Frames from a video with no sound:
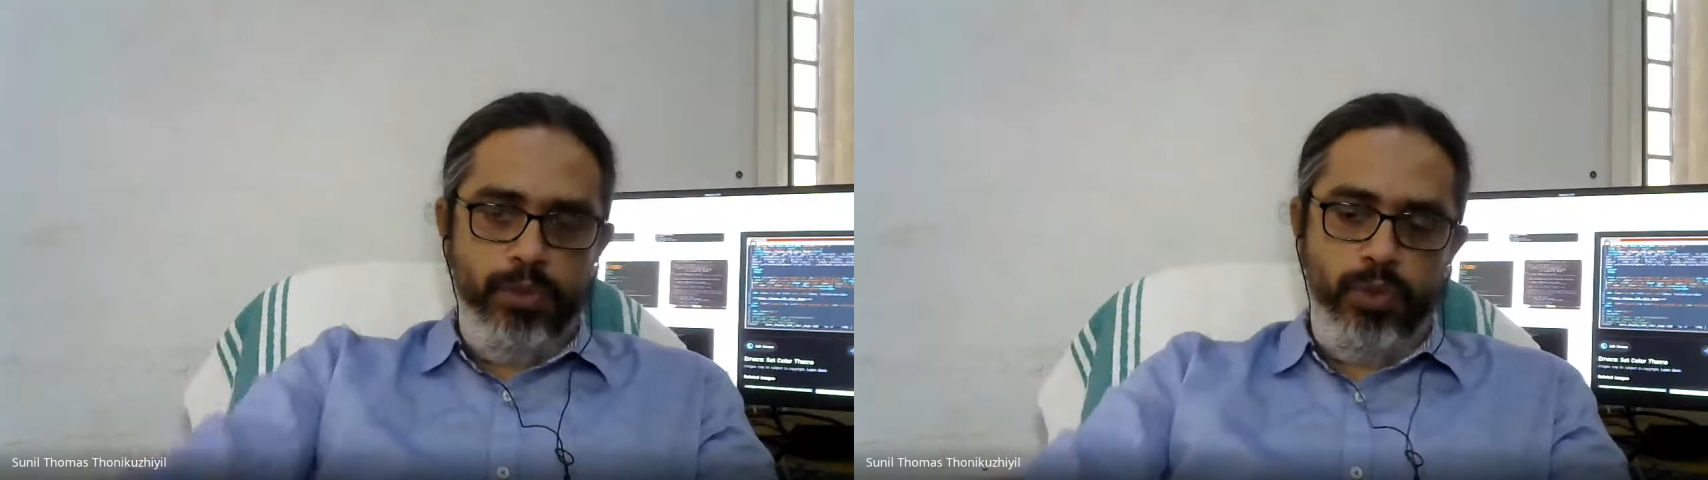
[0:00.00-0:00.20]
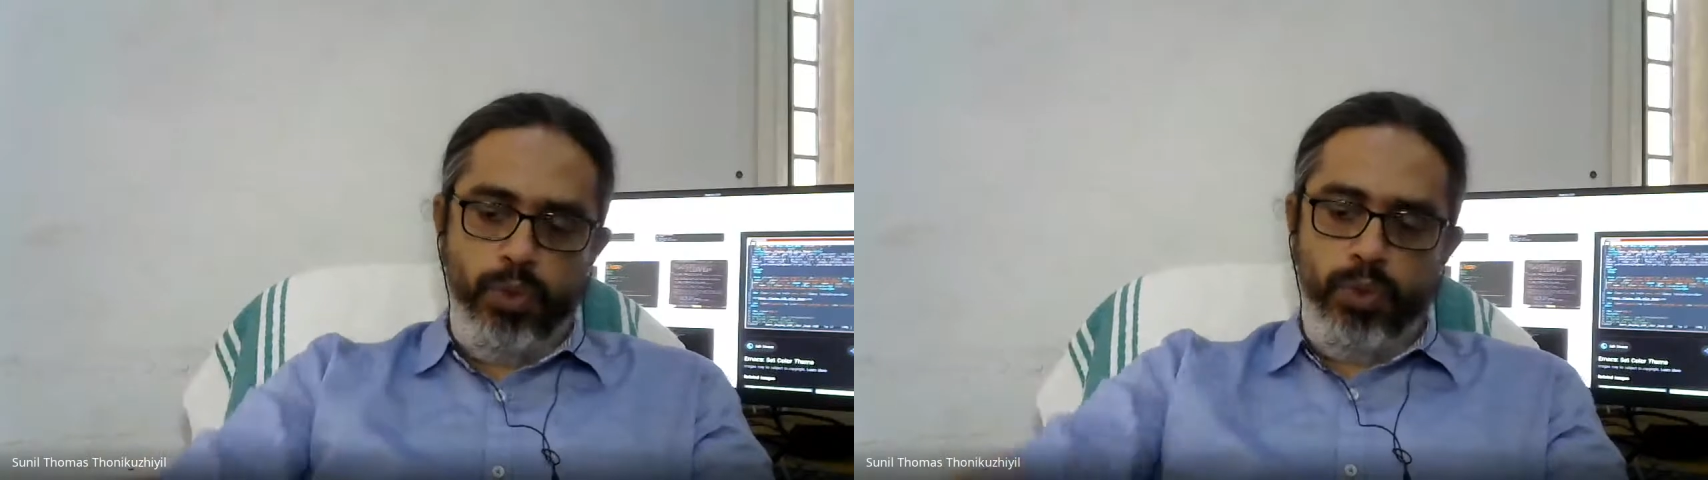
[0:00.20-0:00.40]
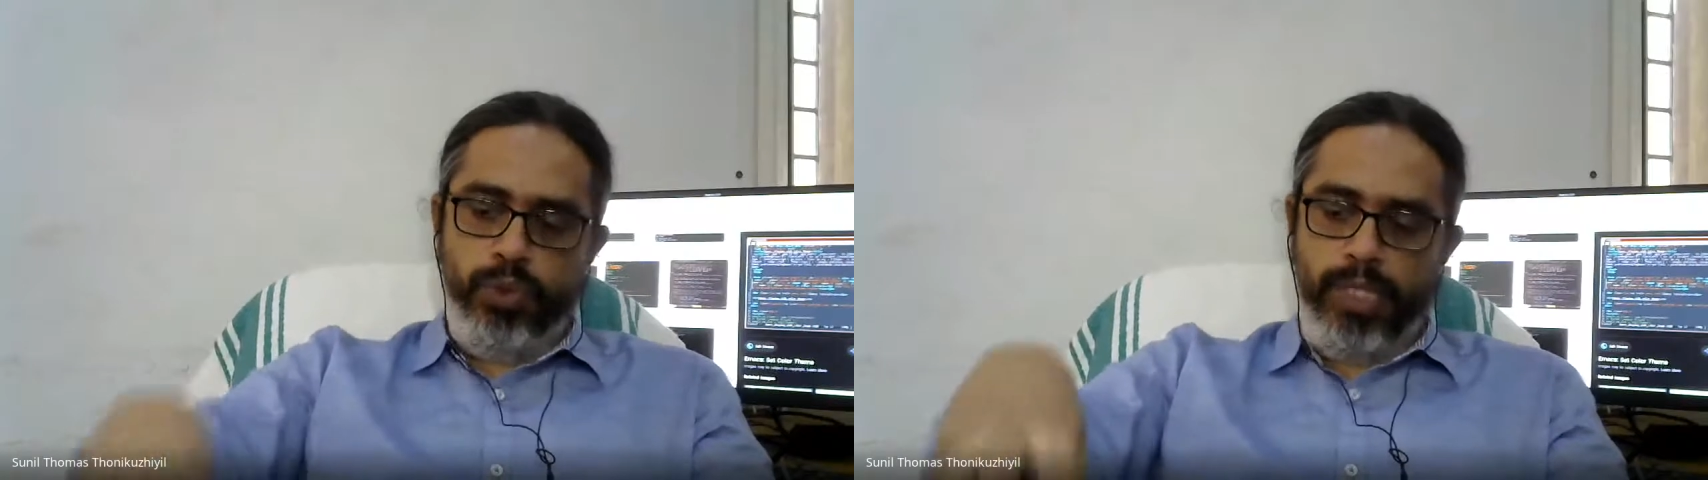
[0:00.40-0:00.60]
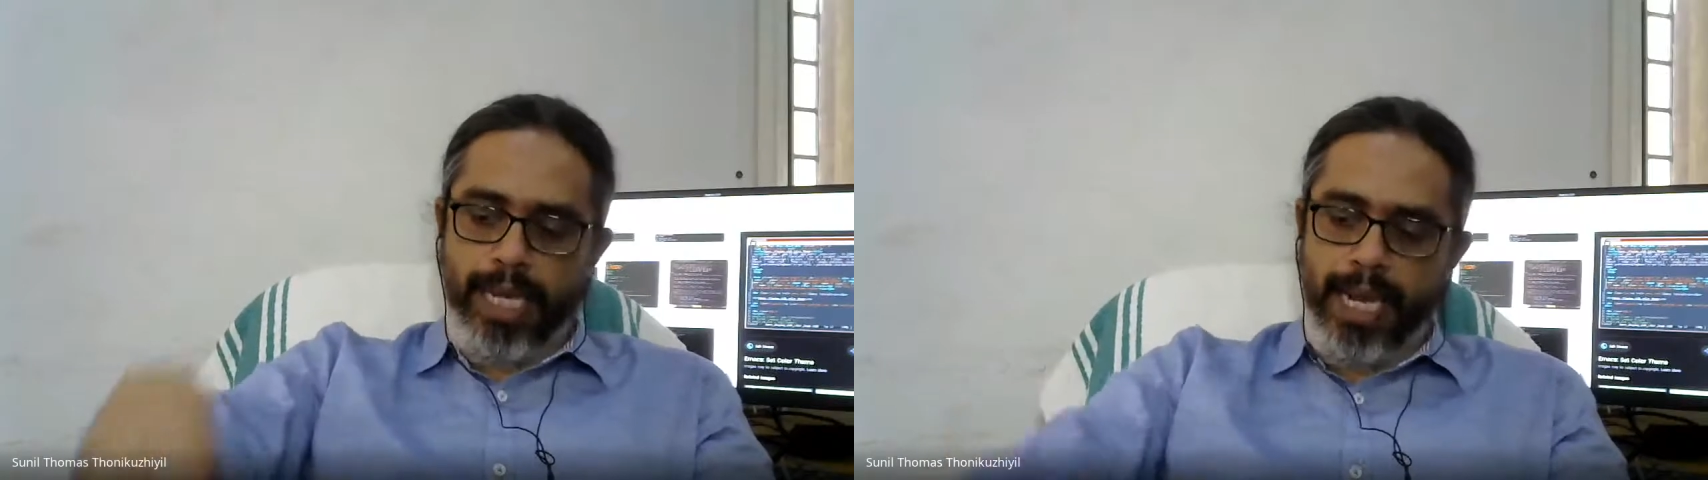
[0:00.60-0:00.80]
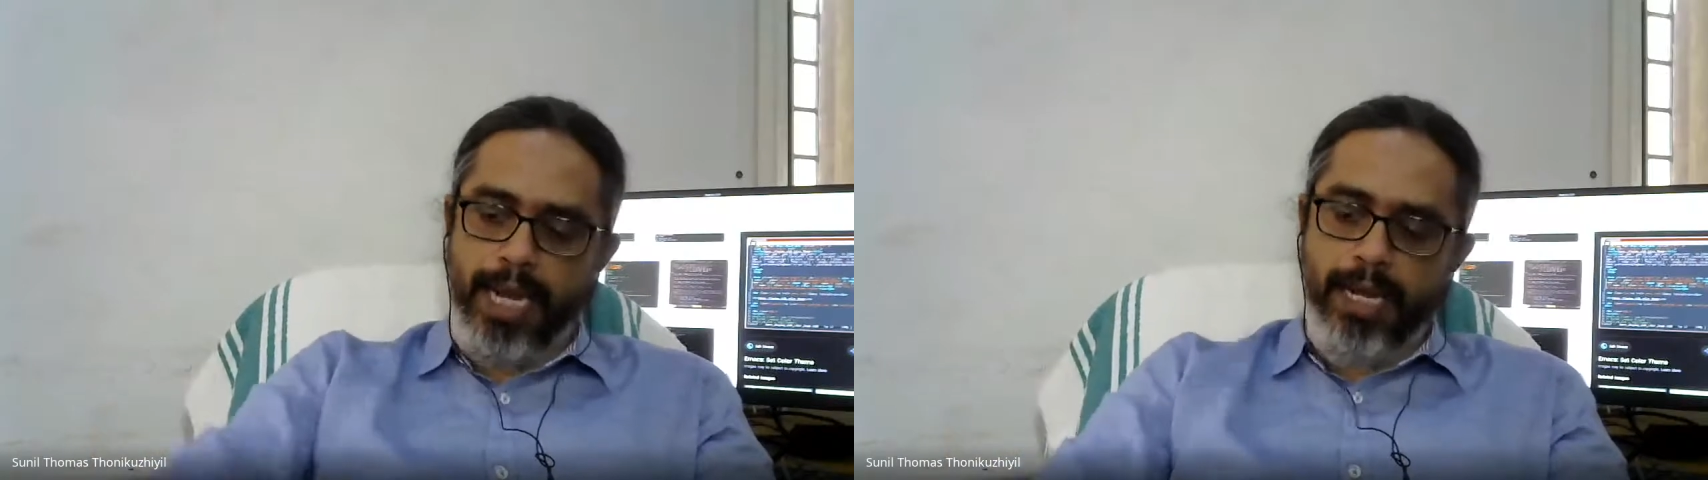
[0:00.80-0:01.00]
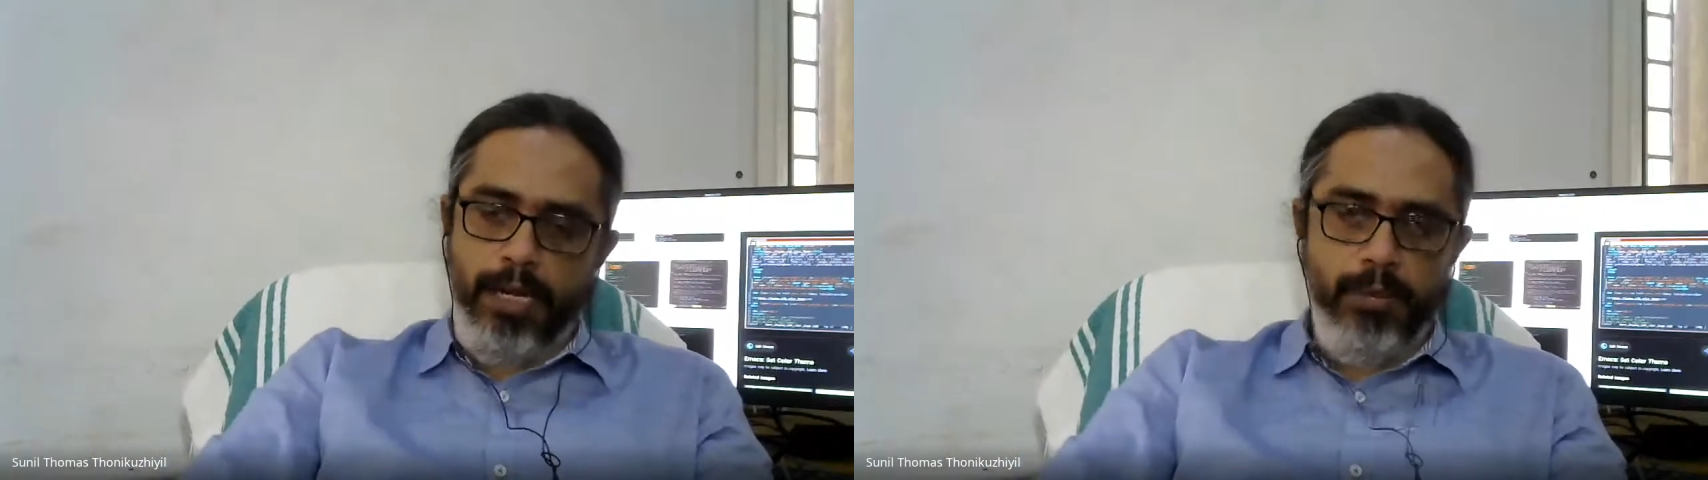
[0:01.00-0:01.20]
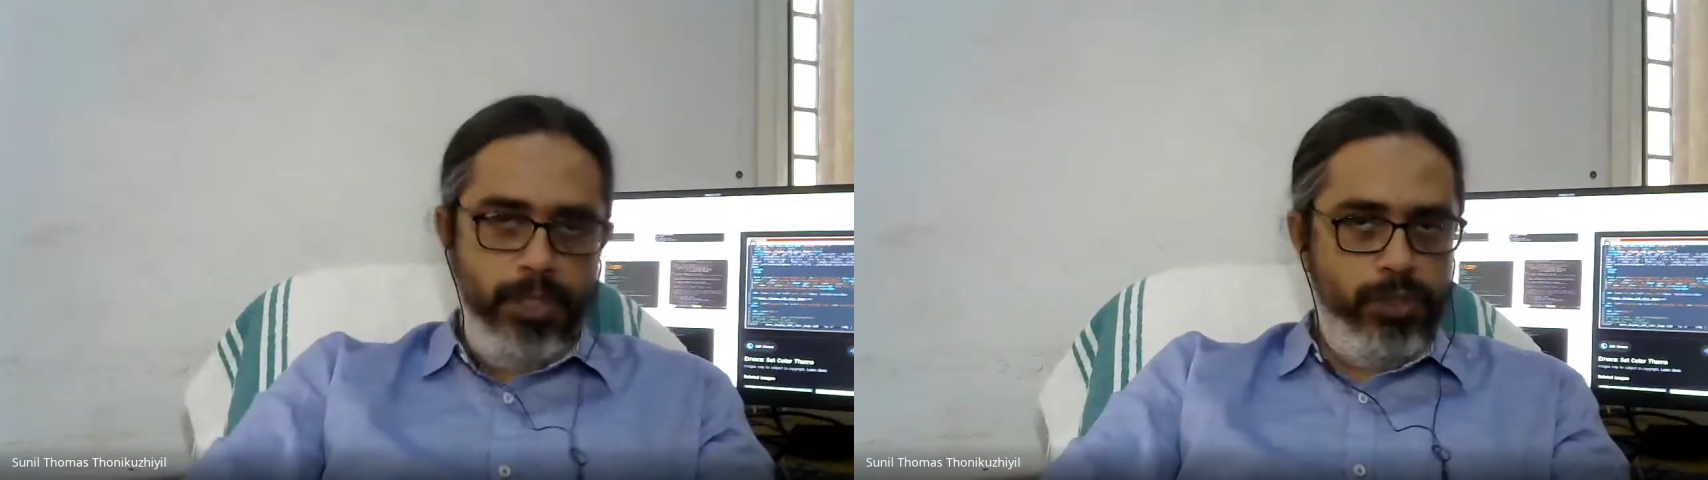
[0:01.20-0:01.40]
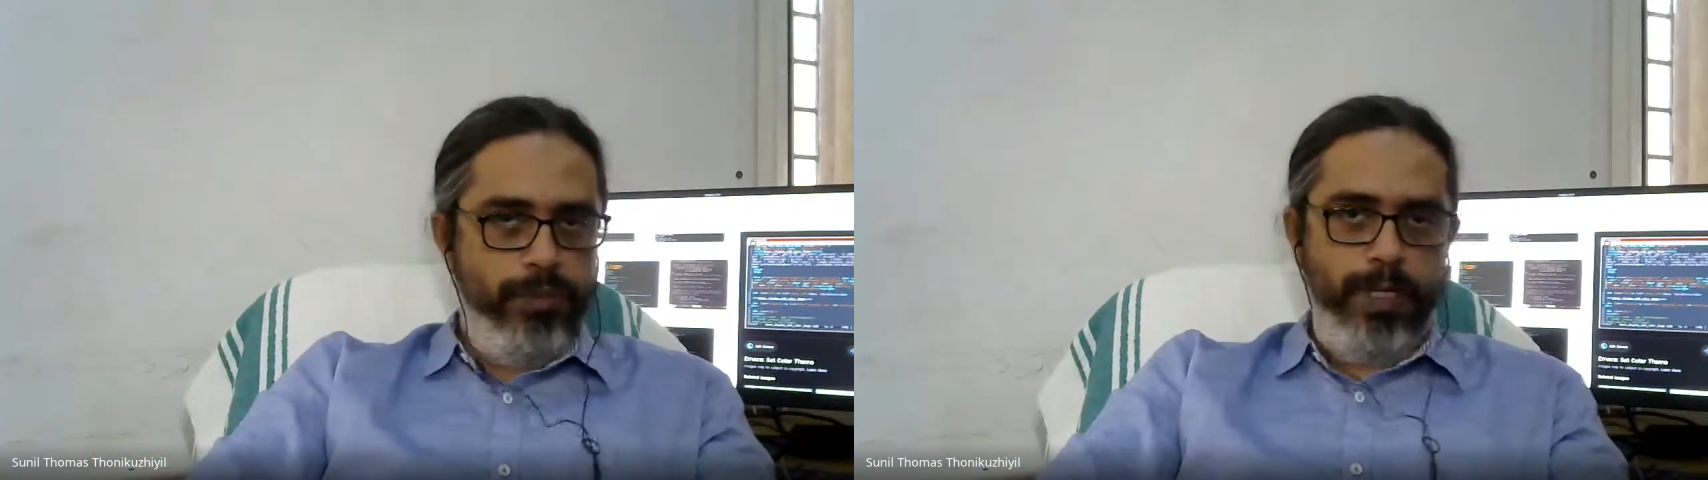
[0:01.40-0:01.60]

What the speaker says: We choose k neighbors of